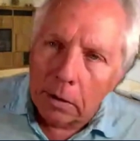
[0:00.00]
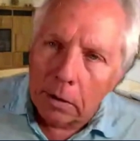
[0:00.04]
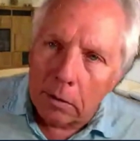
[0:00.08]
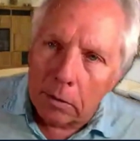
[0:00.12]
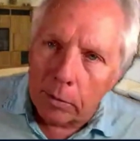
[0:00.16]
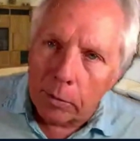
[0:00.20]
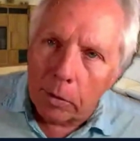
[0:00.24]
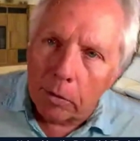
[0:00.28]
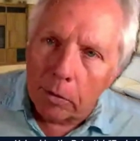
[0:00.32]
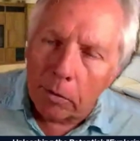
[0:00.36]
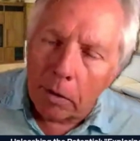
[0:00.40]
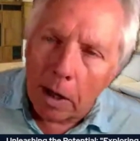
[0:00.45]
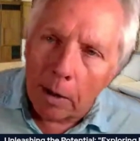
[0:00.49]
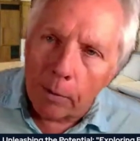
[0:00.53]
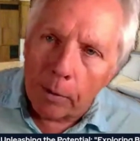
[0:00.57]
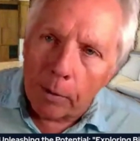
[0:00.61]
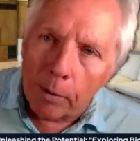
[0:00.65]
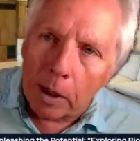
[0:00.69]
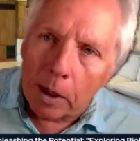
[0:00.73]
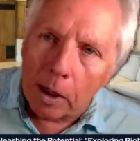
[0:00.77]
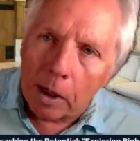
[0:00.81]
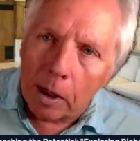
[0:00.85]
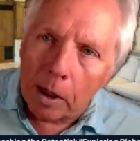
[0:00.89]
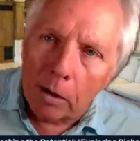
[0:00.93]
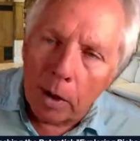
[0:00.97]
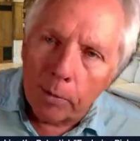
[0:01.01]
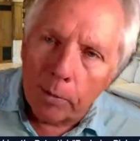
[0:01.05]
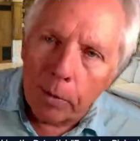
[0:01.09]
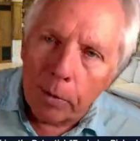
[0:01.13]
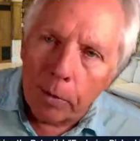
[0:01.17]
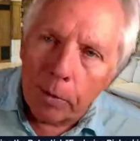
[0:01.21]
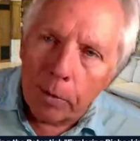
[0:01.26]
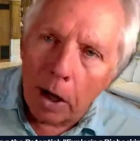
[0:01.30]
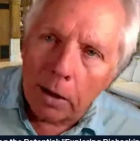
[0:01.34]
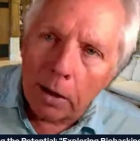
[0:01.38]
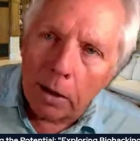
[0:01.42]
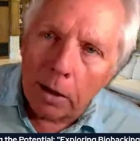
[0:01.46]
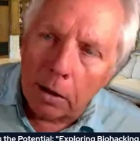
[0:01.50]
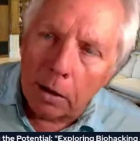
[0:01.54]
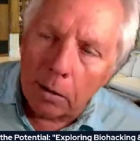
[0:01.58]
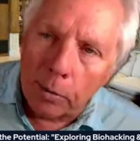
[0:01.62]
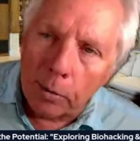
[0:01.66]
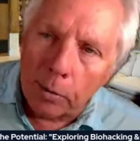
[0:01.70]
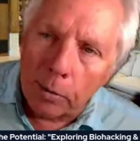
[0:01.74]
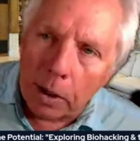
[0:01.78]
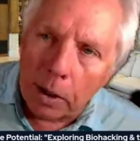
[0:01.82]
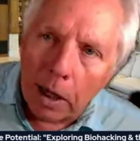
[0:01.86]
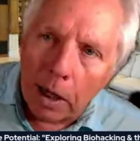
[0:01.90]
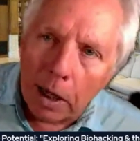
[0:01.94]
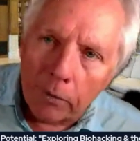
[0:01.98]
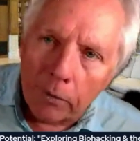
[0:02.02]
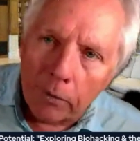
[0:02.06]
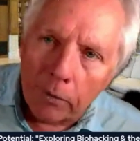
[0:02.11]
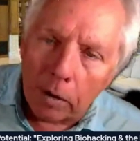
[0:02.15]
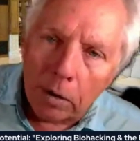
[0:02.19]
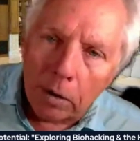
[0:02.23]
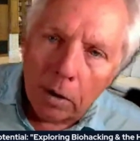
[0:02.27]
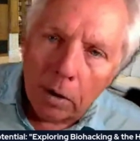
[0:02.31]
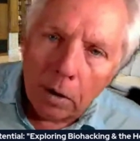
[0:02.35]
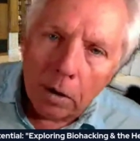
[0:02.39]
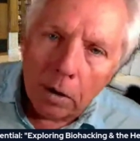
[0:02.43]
me grab it out of my pocket here, but I have a